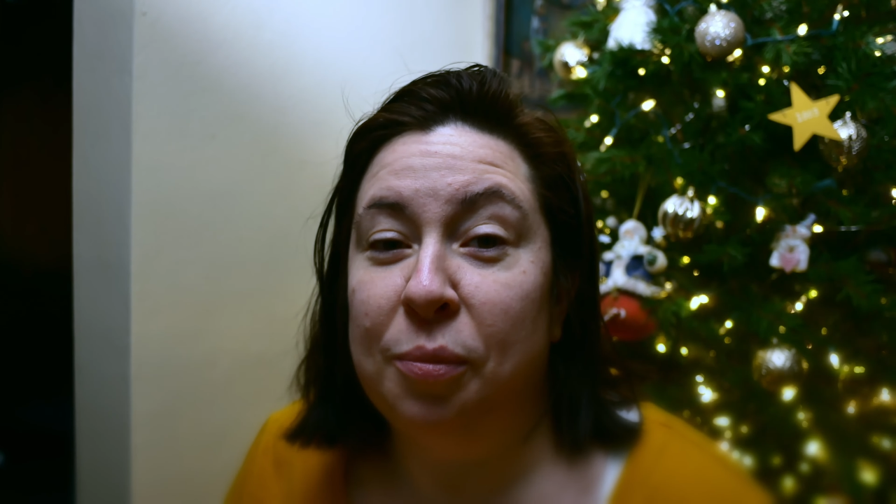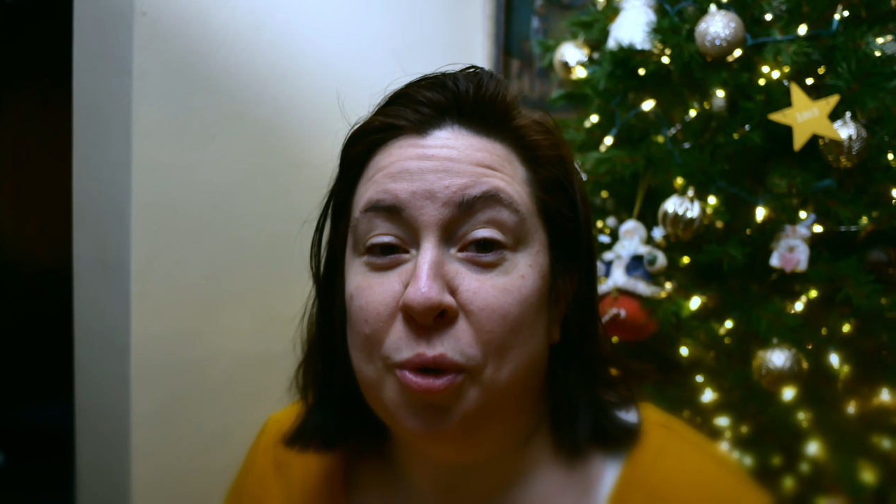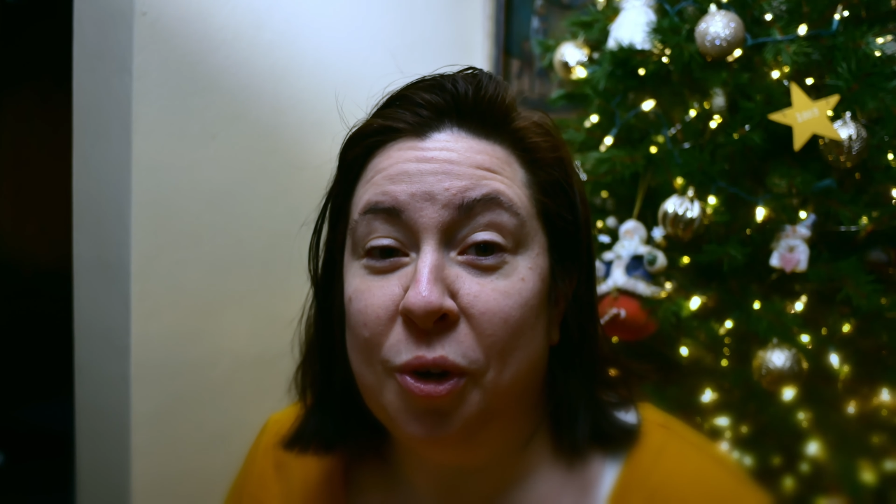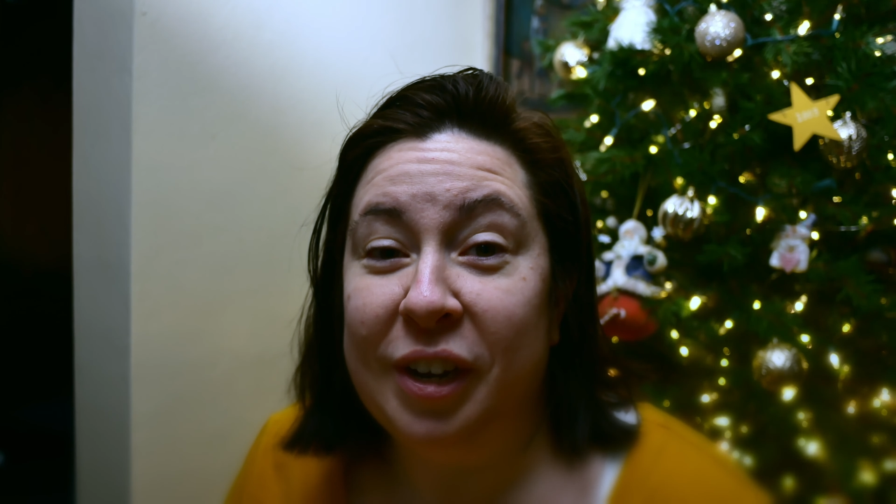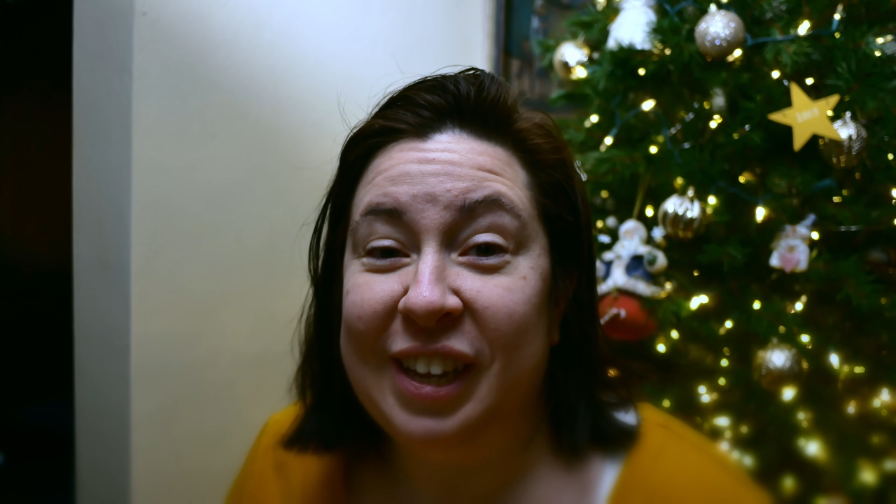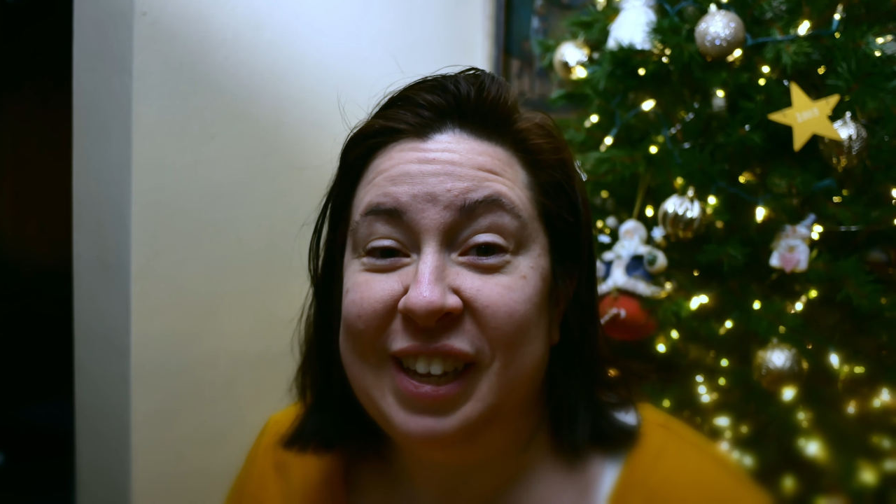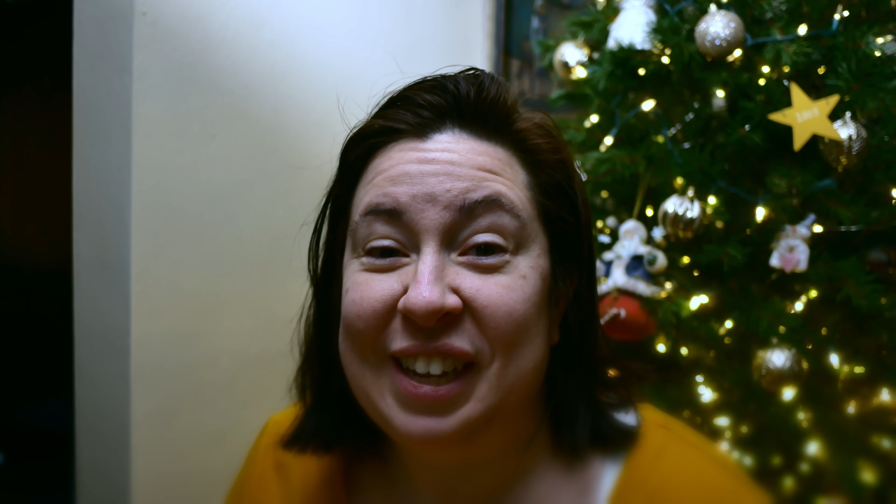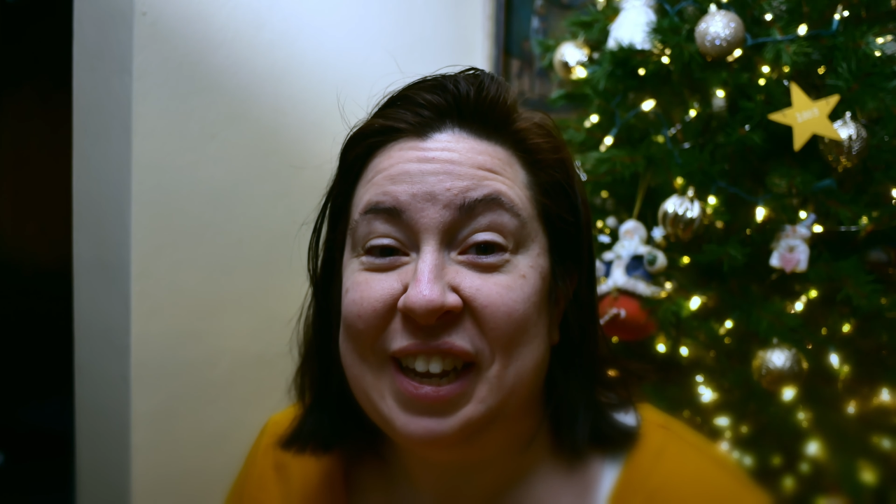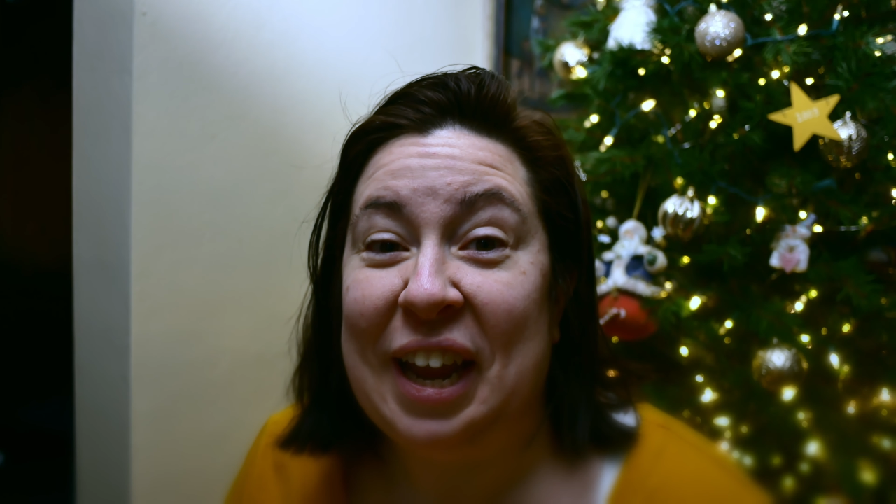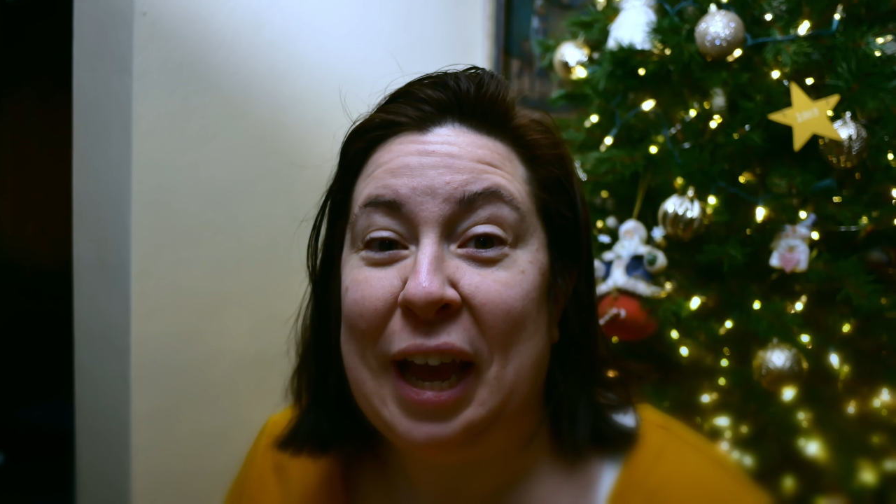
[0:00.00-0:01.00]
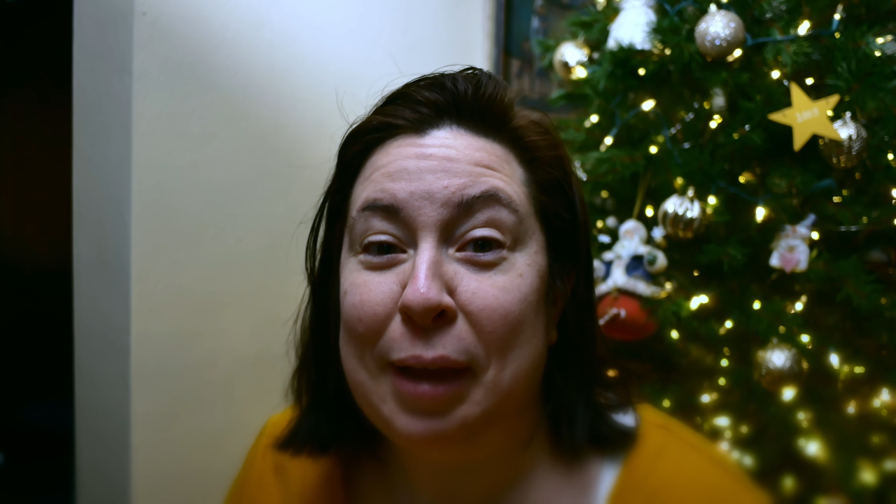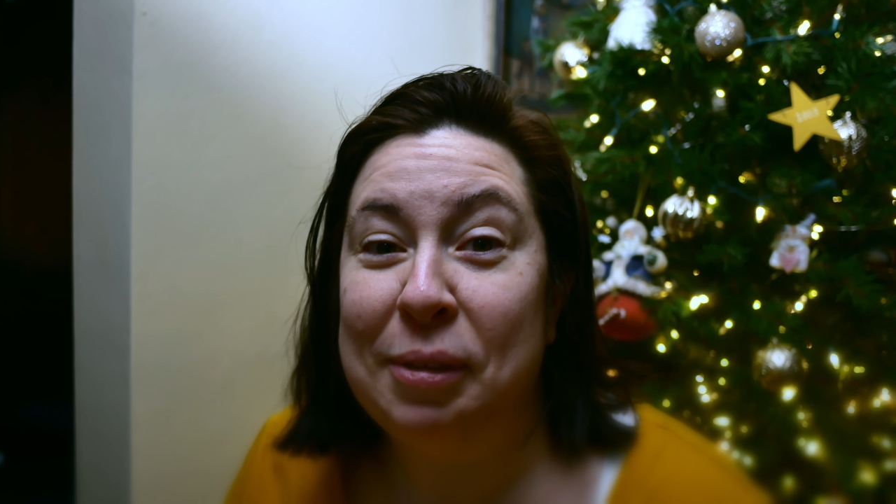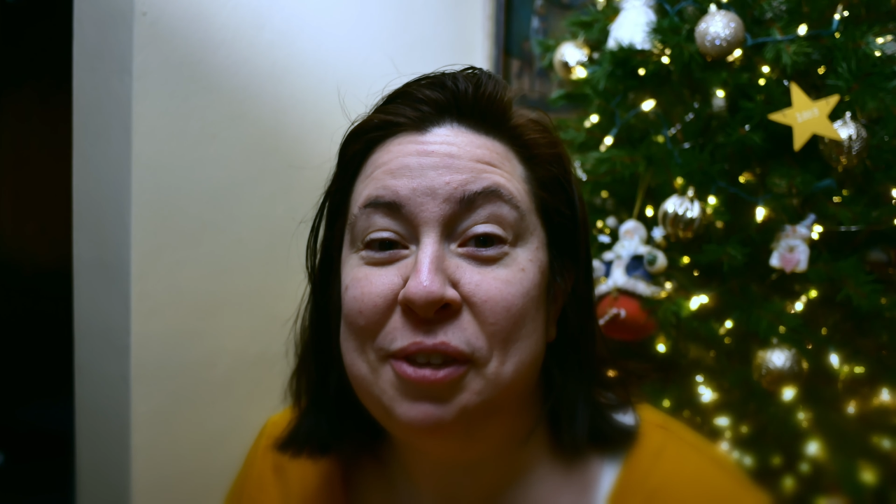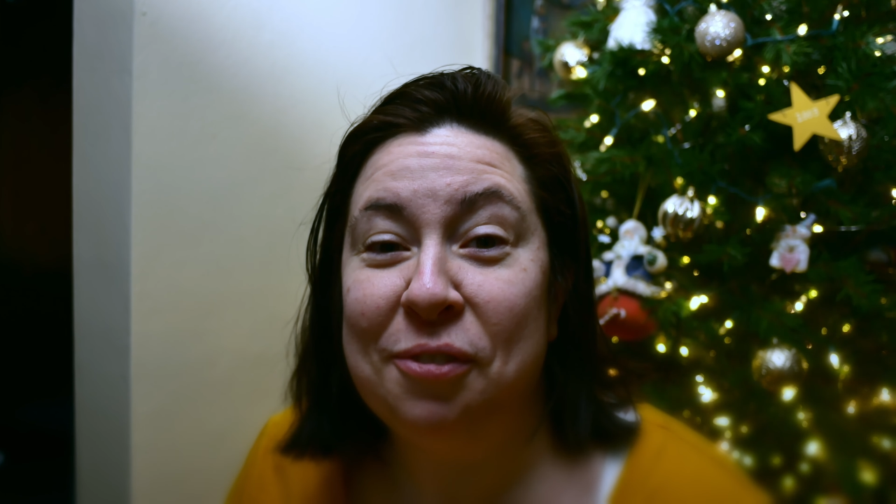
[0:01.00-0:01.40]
morning and happy